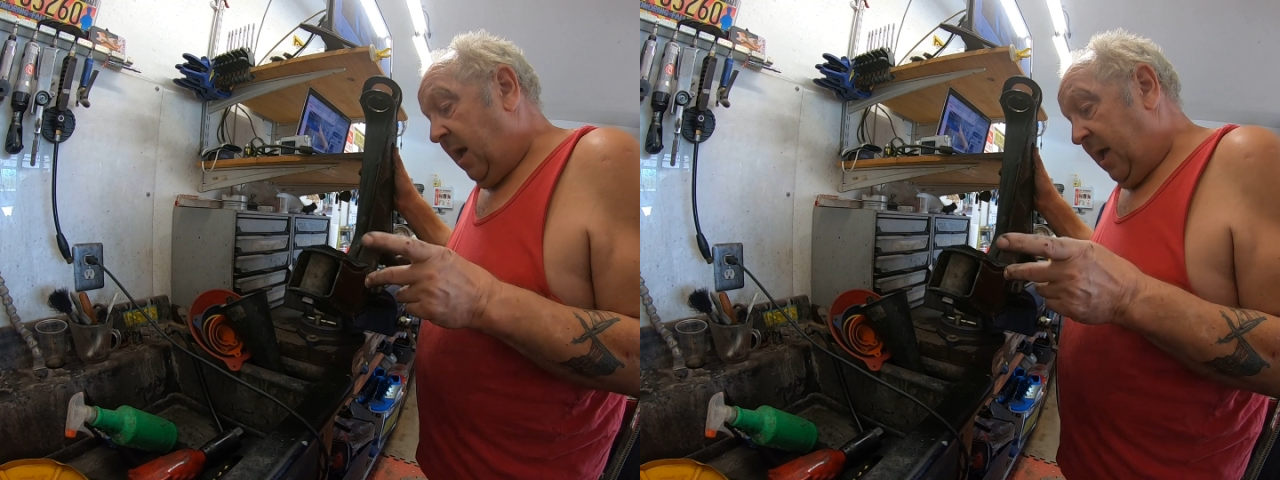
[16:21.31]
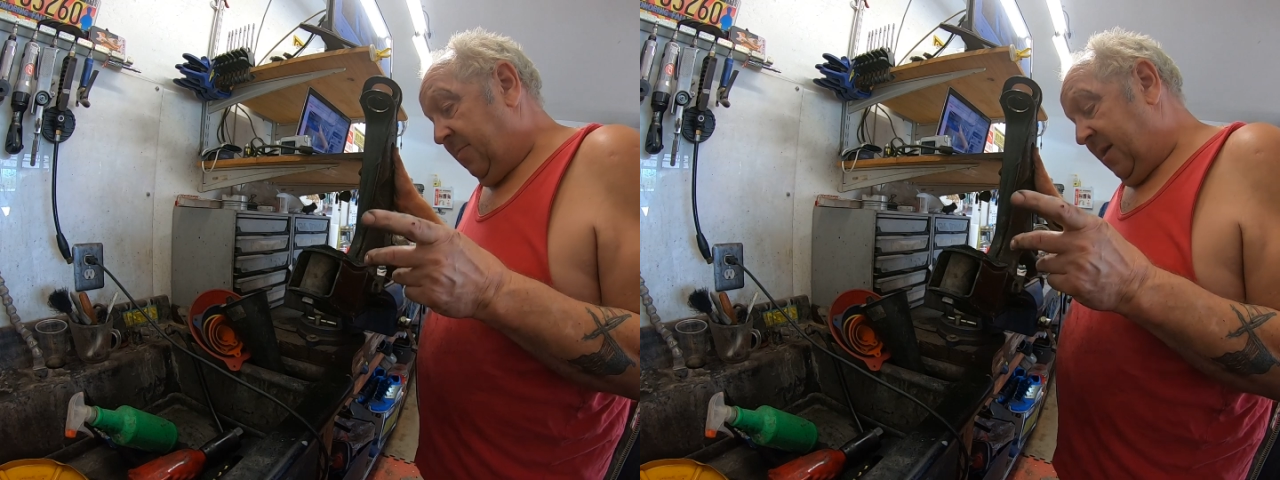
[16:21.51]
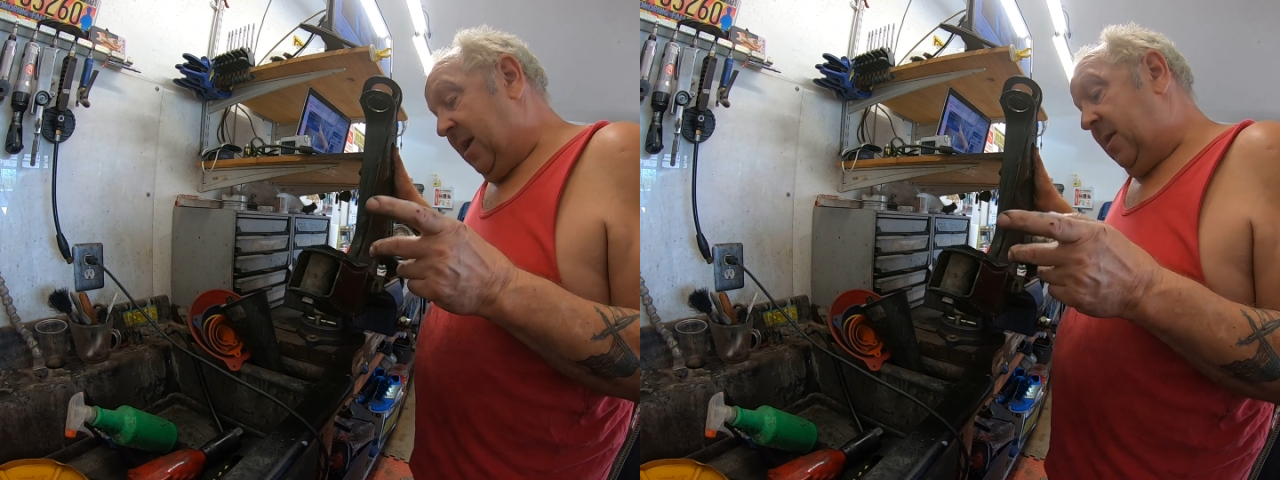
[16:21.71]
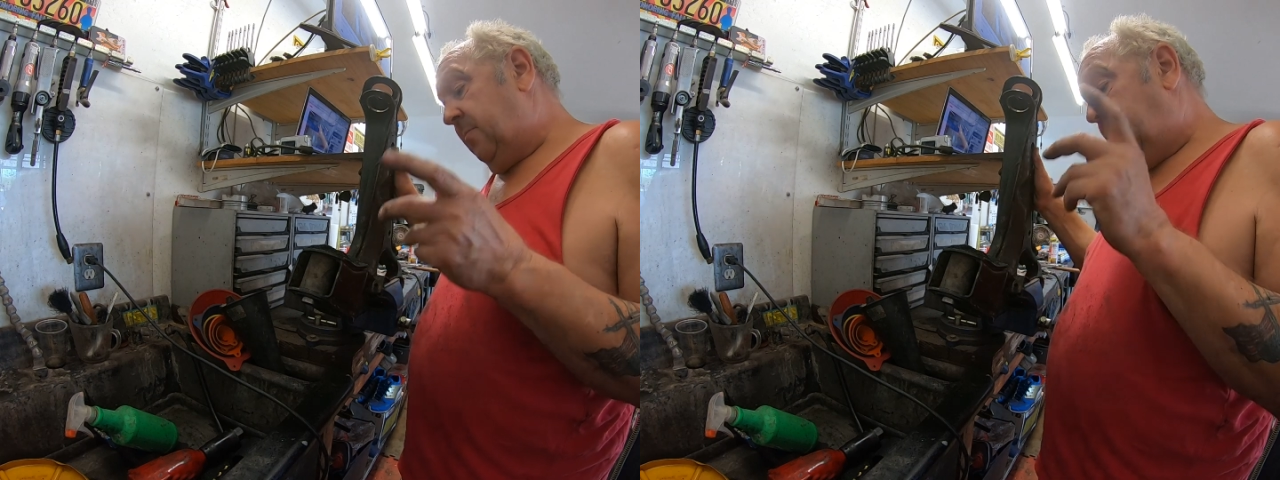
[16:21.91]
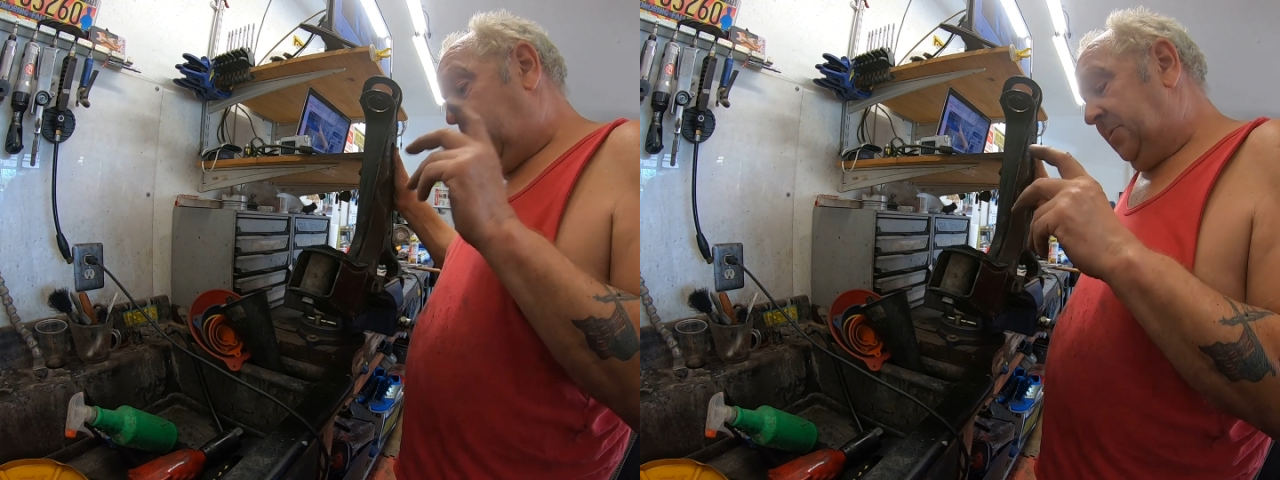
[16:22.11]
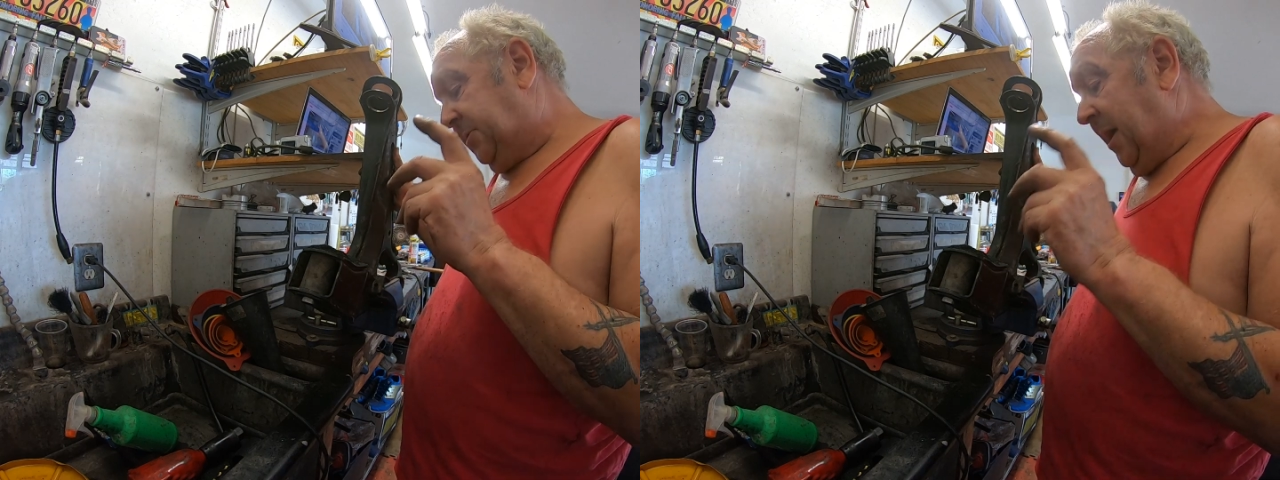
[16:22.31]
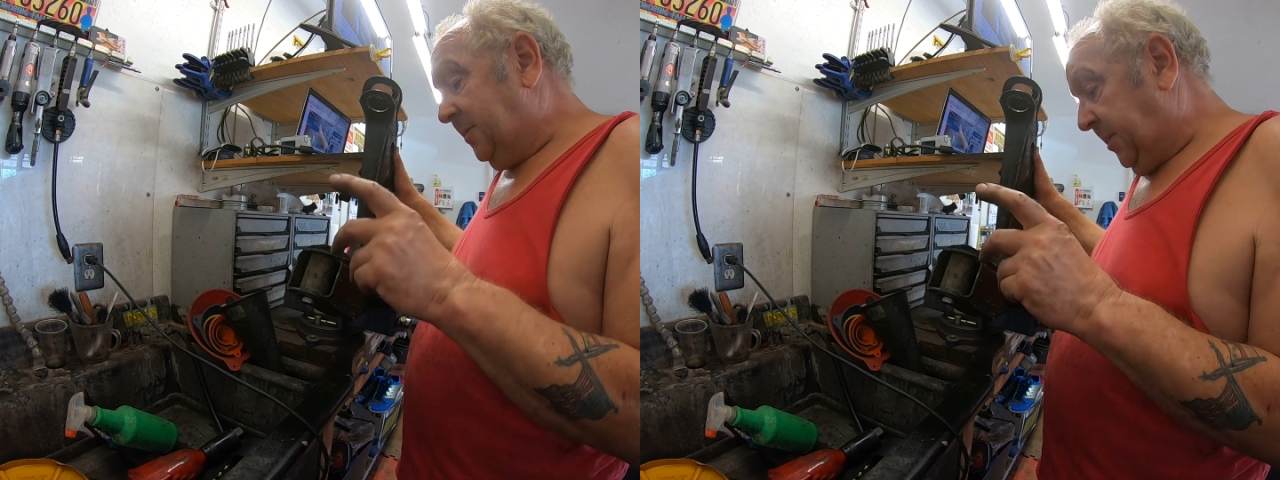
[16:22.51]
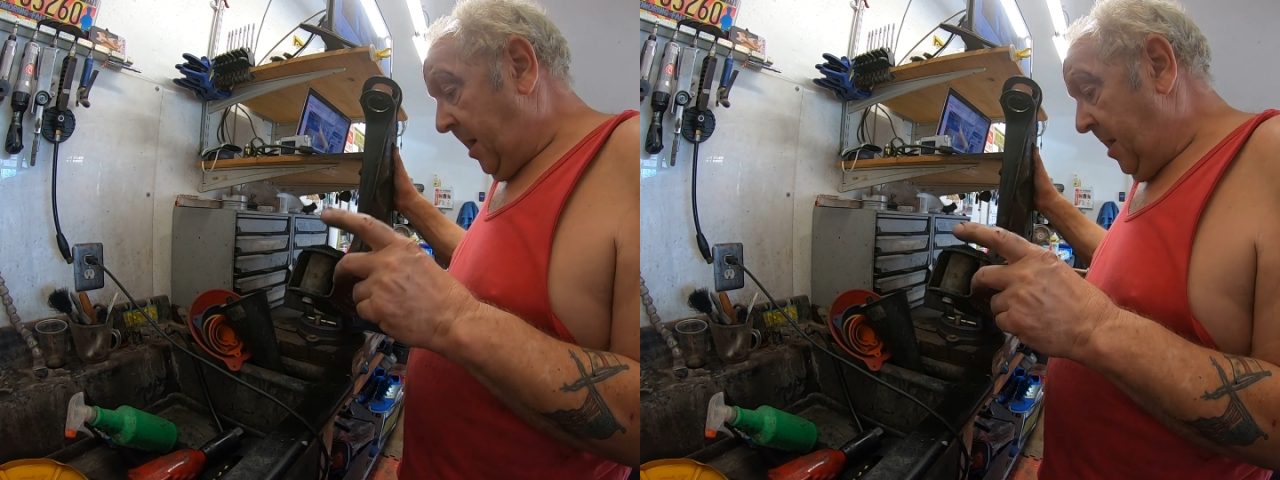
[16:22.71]
And then once
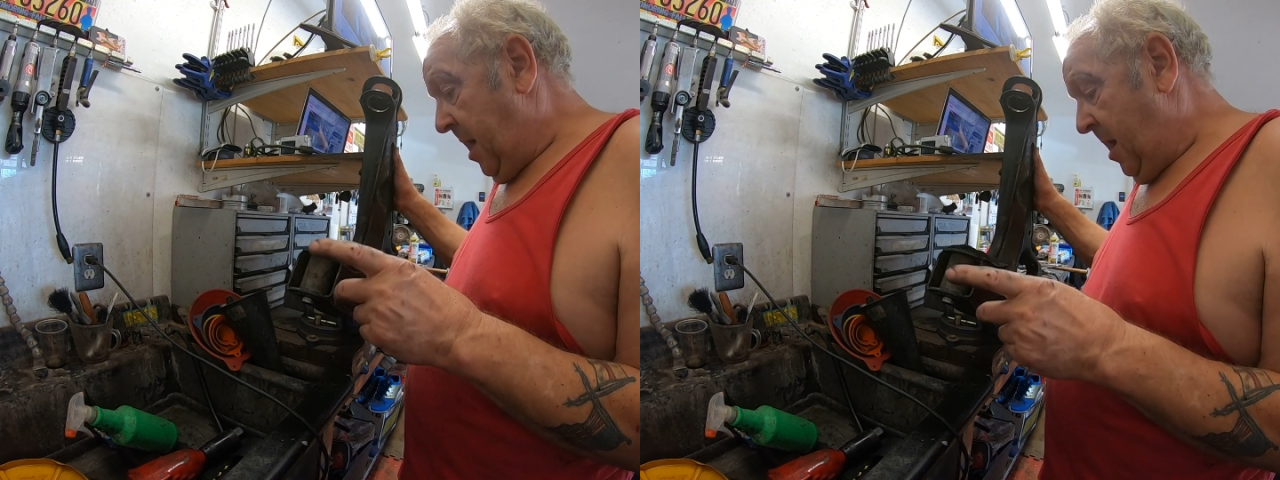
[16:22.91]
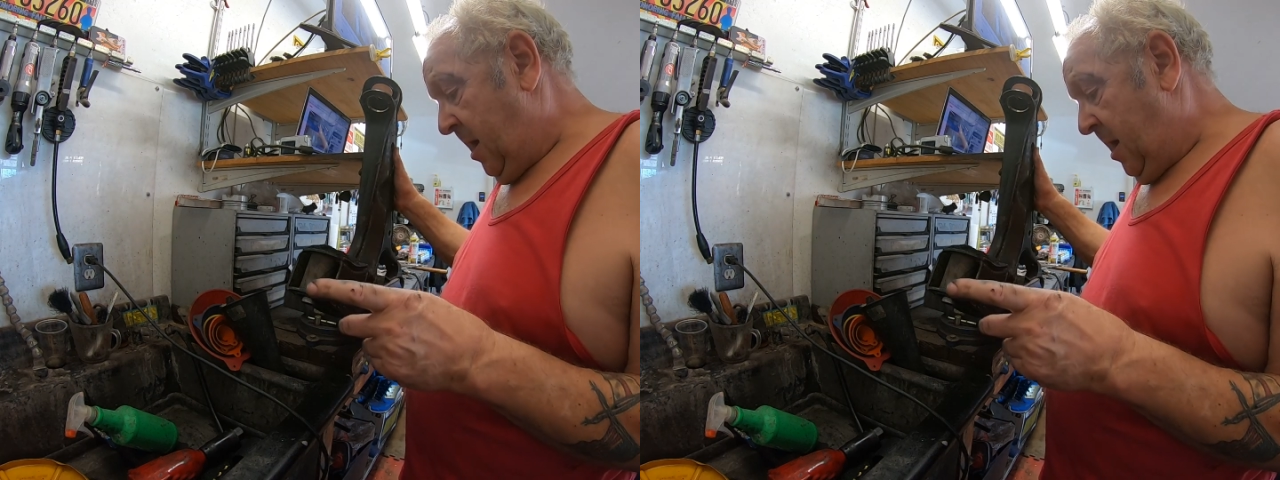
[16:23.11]
that's done,